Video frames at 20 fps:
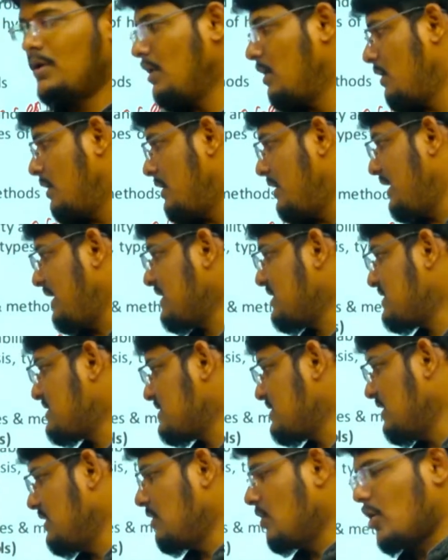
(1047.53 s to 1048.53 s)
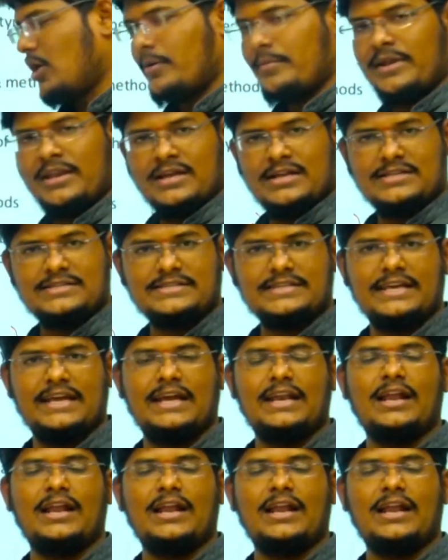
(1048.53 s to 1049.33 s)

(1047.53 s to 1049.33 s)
Next, a nominal scale,